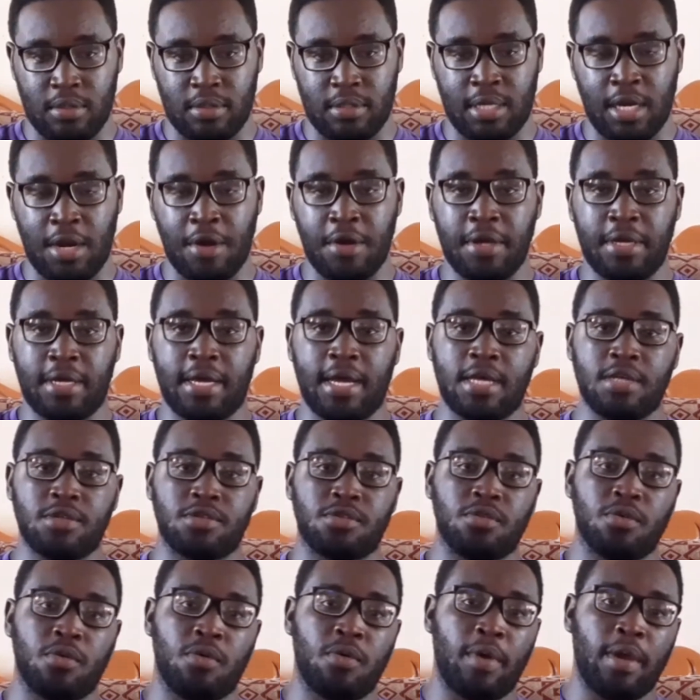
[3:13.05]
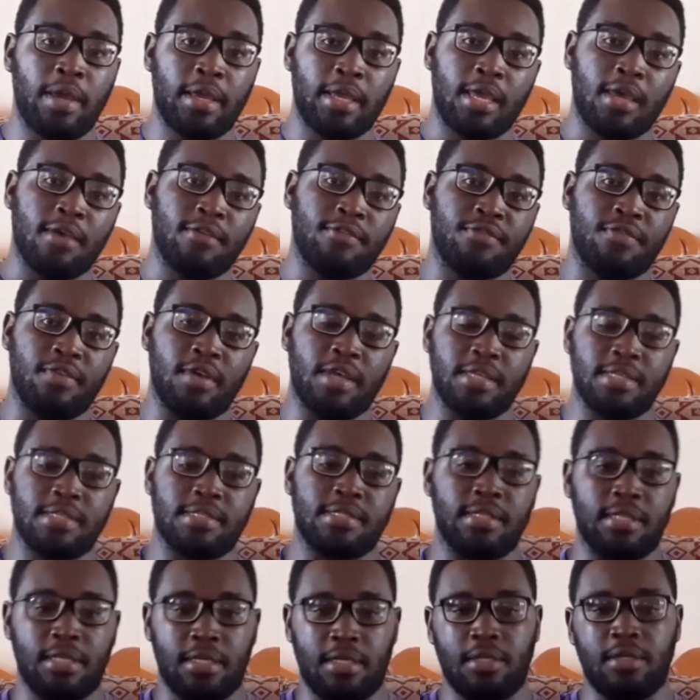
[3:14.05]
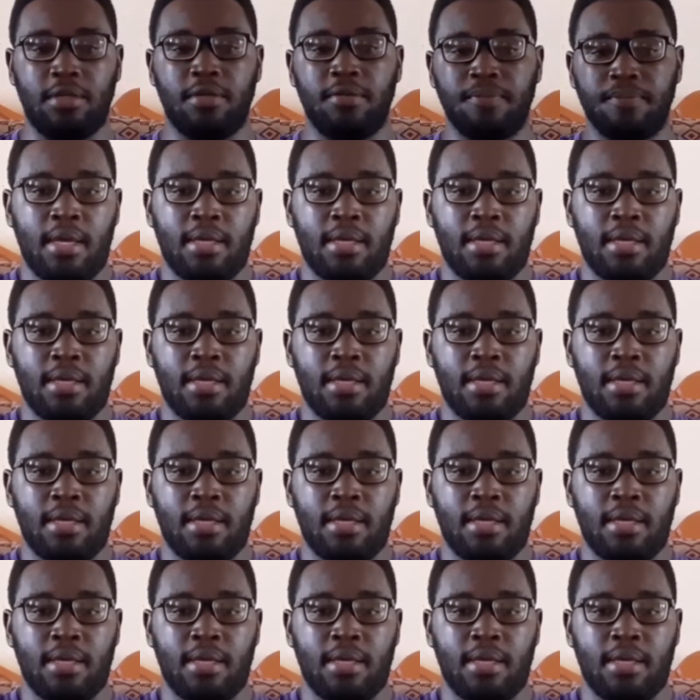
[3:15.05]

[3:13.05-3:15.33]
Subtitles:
Derek has to go and get first aid.